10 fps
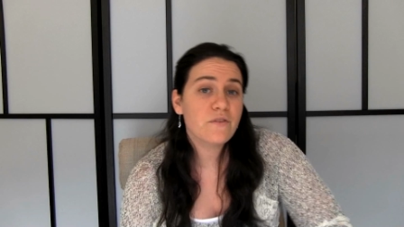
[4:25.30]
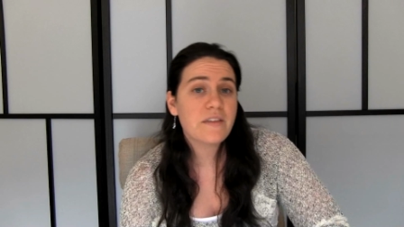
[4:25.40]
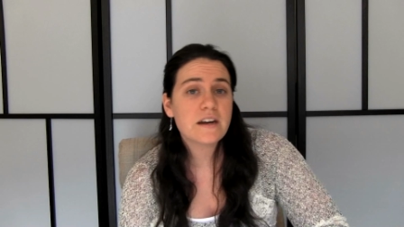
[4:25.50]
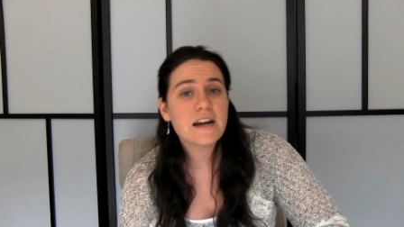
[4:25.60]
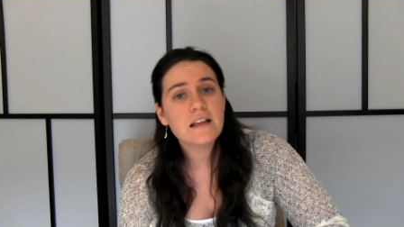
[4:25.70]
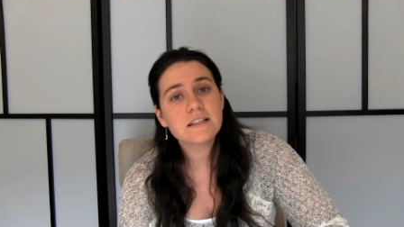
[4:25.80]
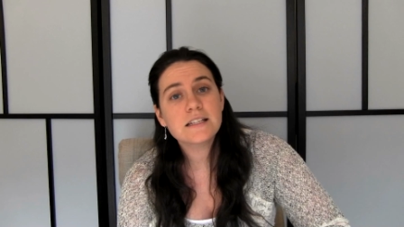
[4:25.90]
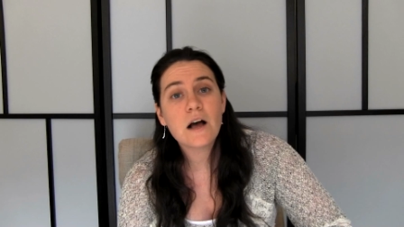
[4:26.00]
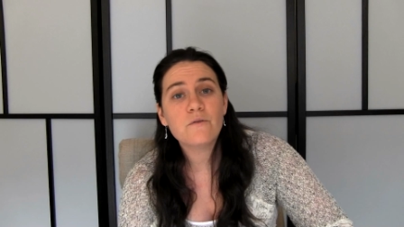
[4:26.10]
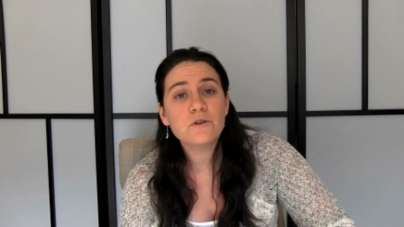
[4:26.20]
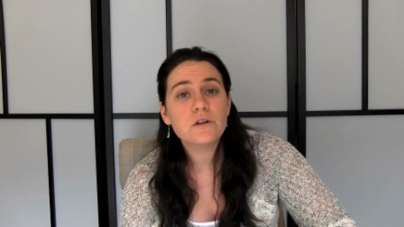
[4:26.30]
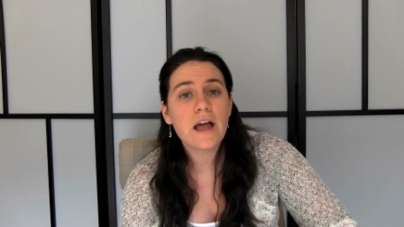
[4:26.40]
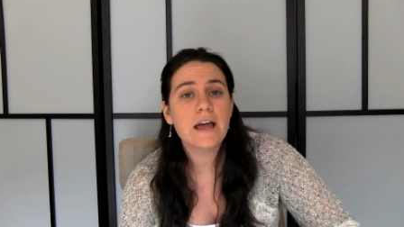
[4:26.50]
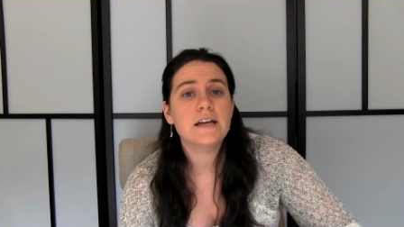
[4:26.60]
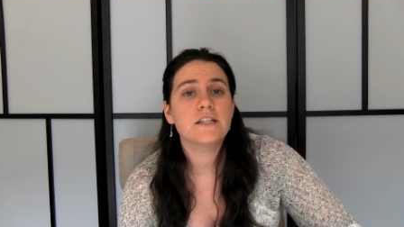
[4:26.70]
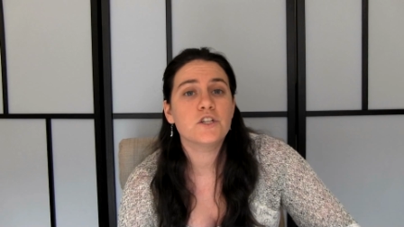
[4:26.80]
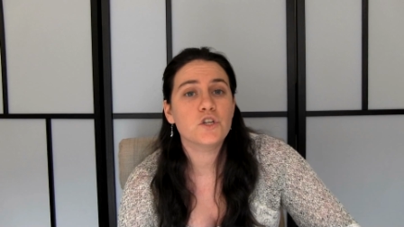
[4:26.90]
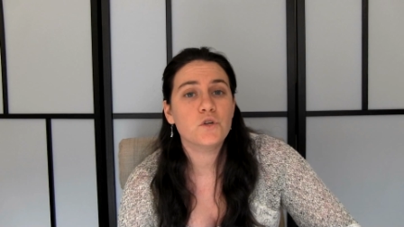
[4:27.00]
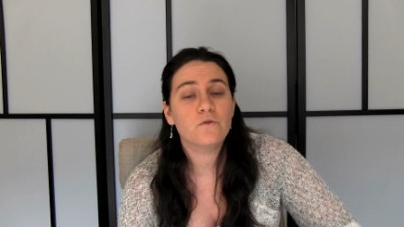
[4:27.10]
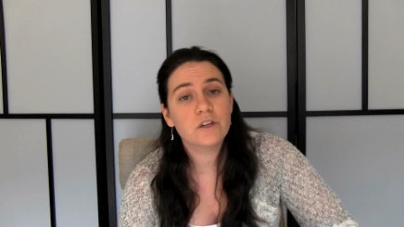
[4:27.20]
you found that analysis helpful and
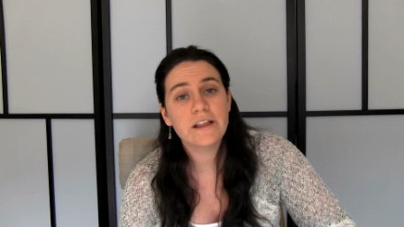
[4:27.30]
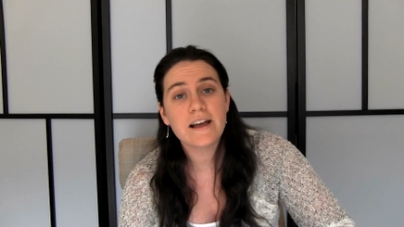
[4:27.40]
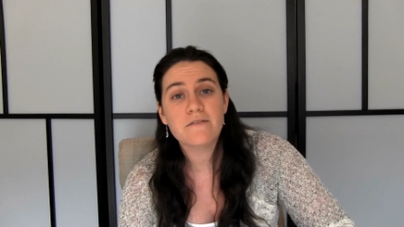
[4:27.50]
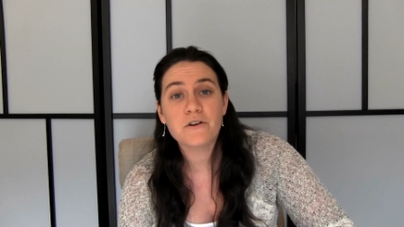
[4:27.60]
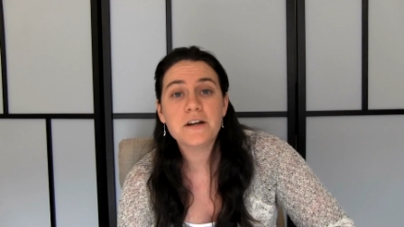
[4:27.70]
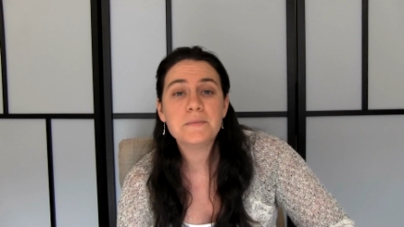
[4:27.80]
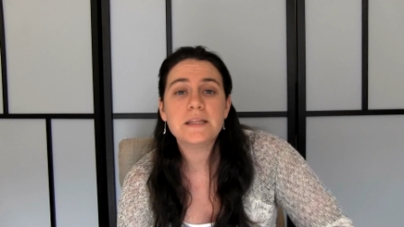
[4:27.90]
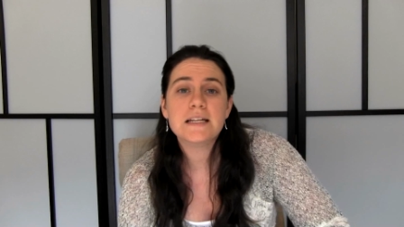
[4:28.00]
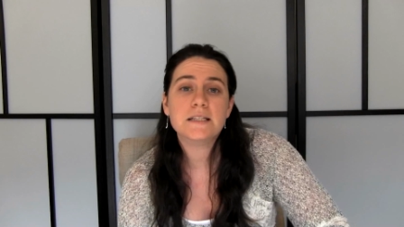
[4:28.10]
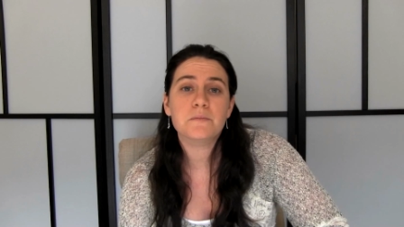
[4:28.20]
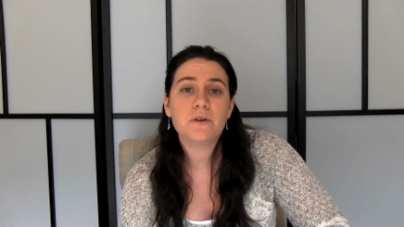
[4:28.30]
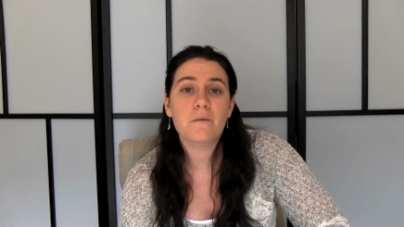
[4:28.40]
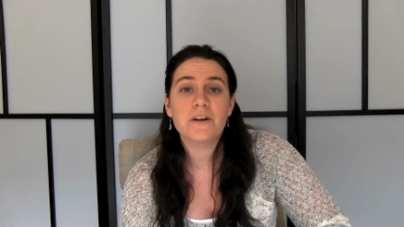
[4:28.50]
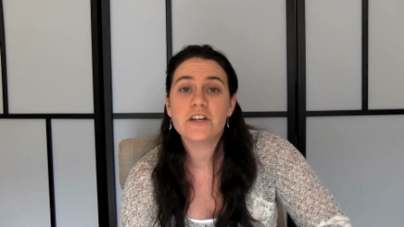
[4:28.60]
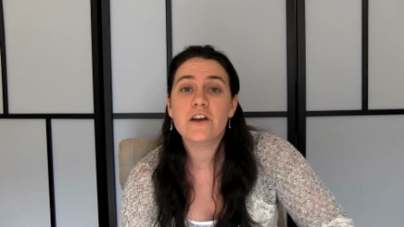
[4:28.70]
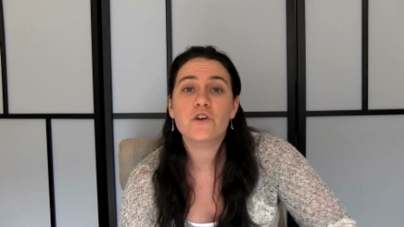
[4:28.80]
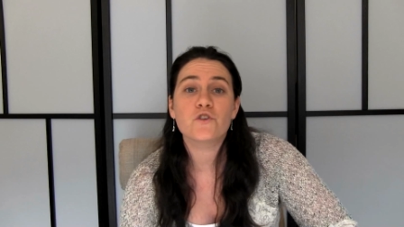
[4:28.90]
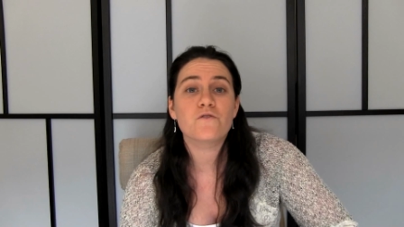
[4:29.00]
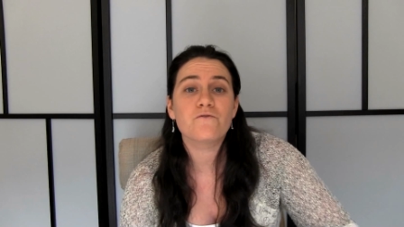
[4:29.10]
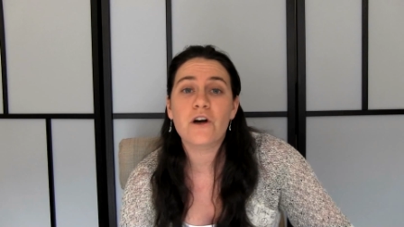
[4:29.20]
you feel like I've earned it, please subscribe to my
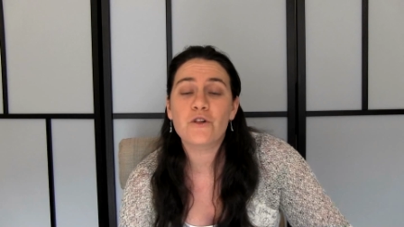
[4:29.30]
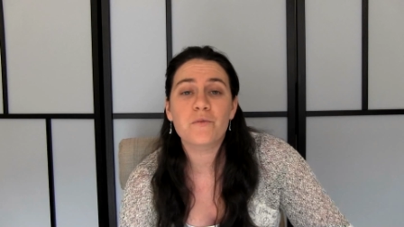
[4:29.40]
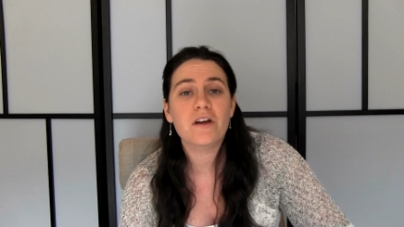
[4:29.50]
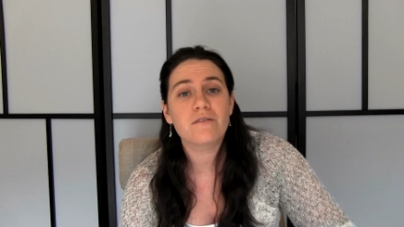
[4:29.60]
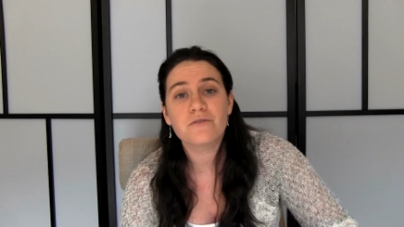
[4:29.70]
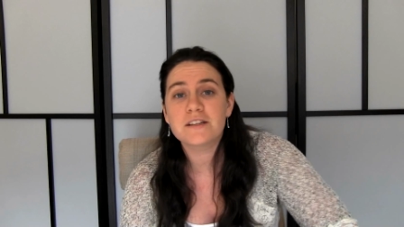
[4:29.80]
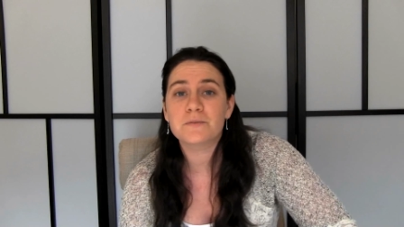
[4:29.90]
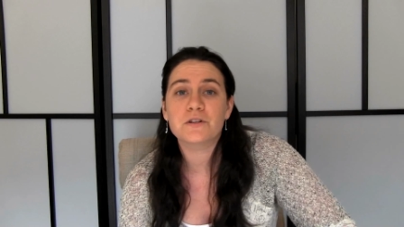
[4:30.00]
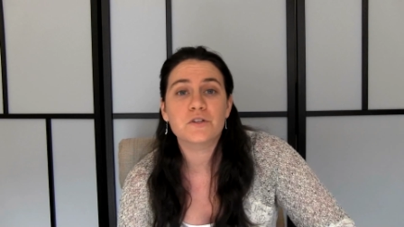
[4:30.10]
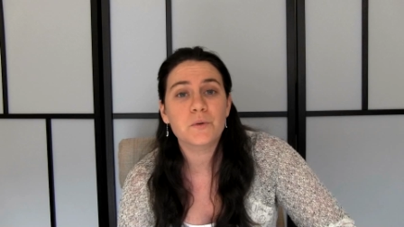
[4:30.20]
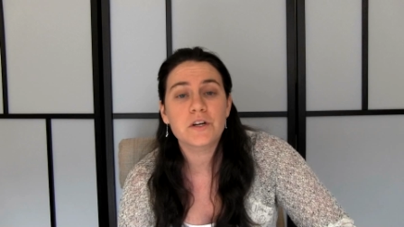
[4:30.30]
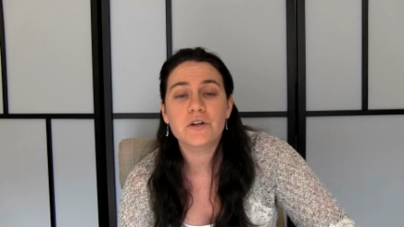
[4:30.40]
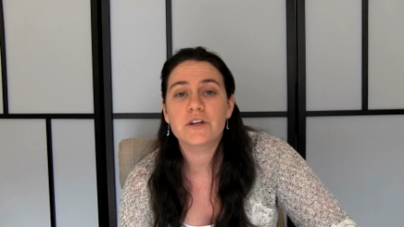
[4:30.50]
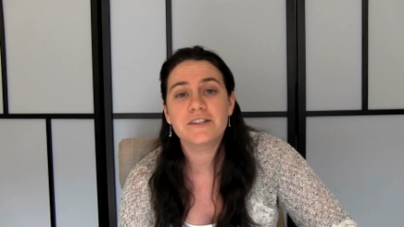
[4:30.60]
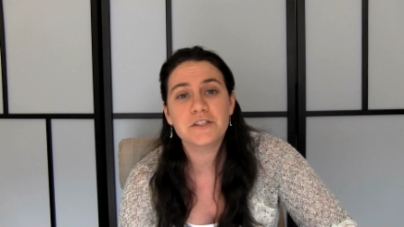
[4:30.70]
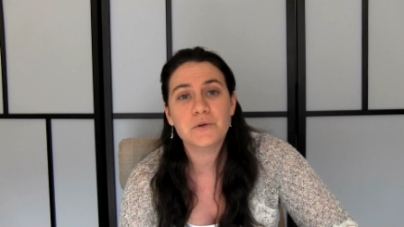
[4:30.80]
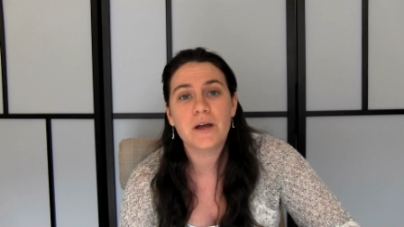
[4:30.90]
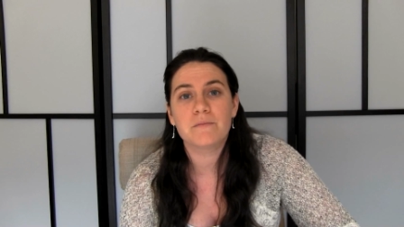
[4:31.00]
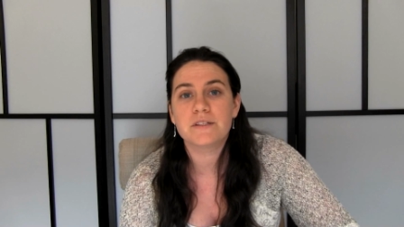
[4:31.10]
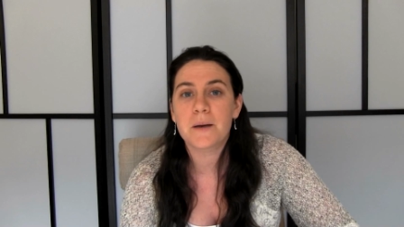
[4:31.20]
channel. You can follow me on Facebook, Twitter,
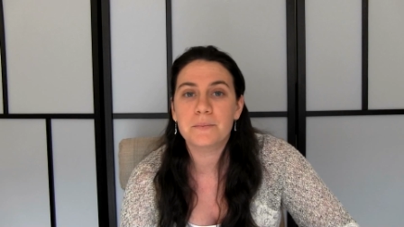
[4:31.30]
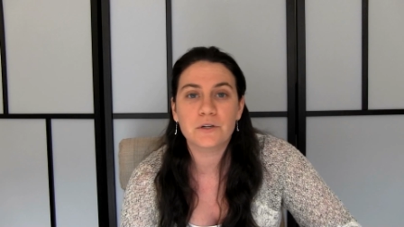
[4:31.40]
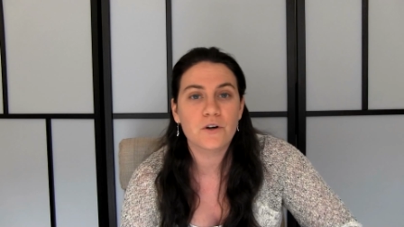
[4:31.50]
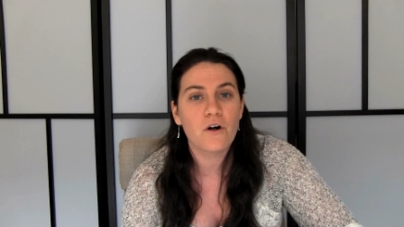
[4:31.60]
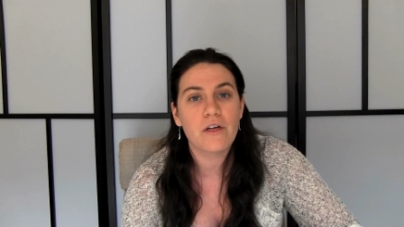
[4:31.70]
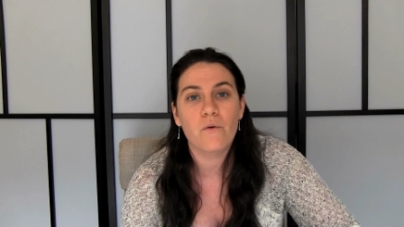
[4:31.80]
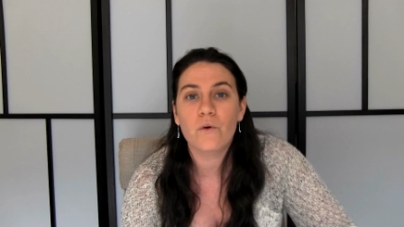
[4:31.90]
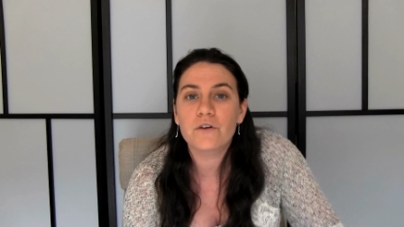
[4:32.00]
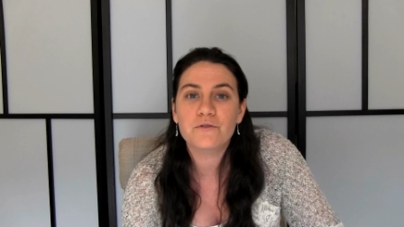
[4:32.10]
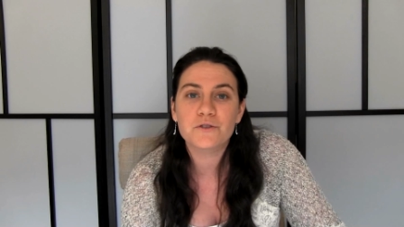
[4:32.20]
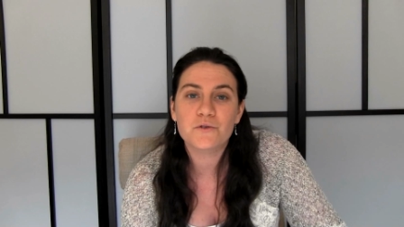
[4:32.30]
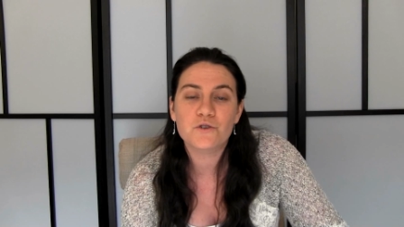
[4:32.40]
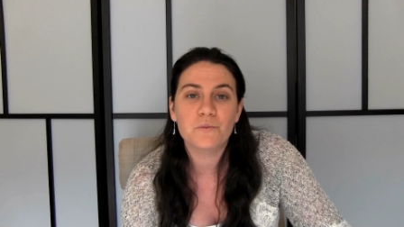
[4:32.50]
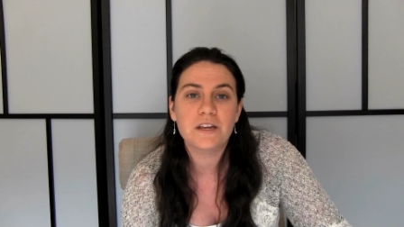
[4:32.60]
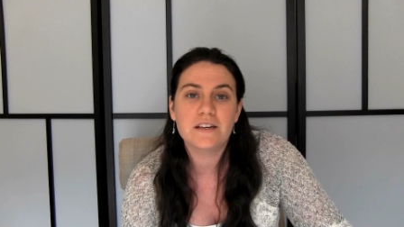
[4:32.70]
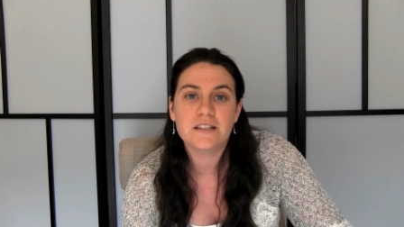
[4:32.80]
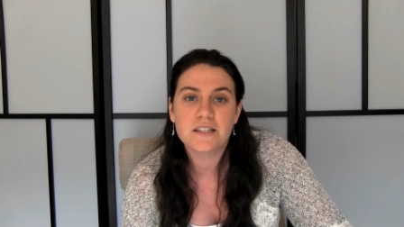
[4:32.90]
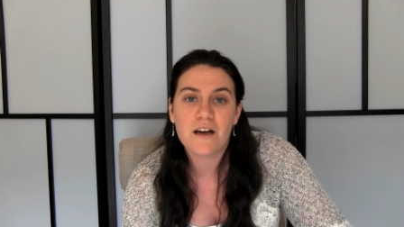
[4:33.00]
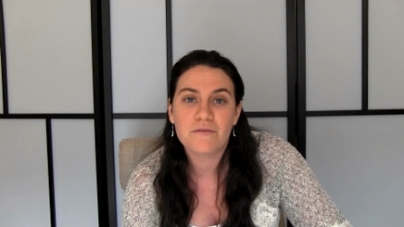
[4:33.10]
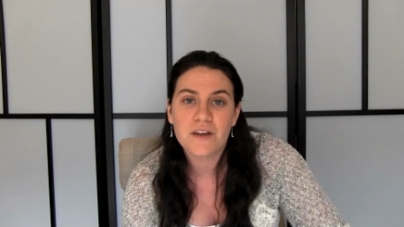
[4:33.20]
Instagram, Tumblr, all that wonderful social media
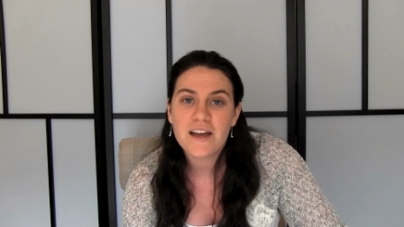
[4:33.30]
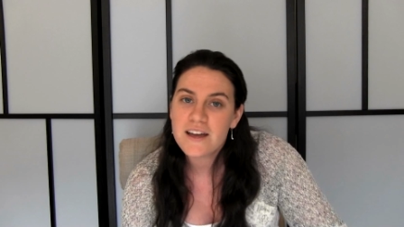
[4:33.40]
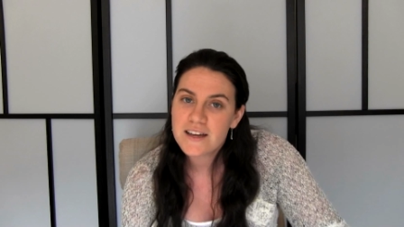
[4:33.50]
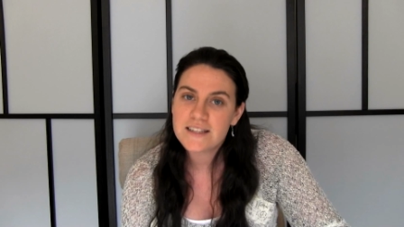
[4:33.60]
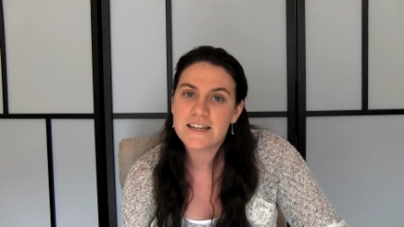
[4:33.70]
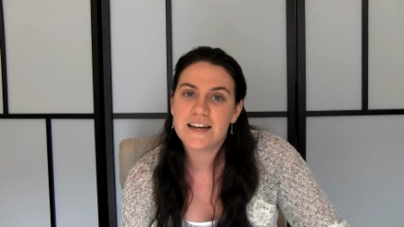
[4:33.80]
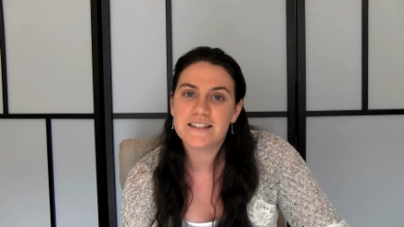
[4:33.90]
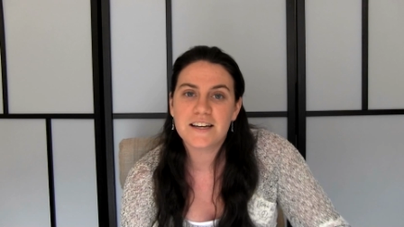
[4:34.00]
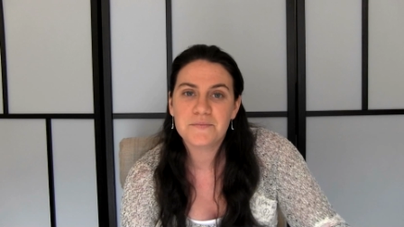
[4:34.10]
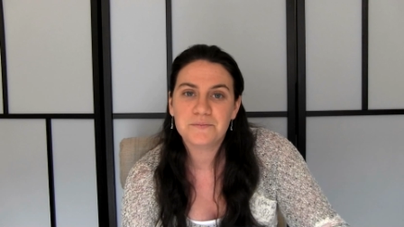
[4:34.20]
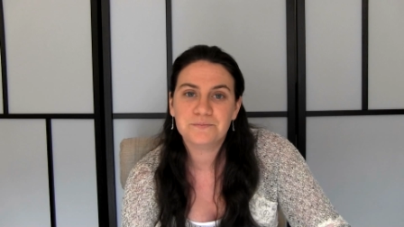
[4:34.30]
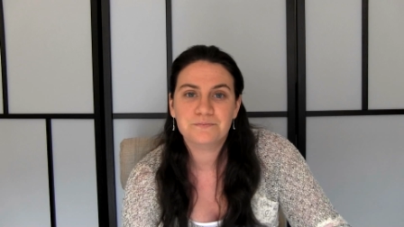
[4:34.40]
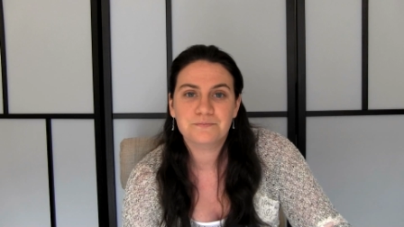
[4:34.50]
stuff. See you next time.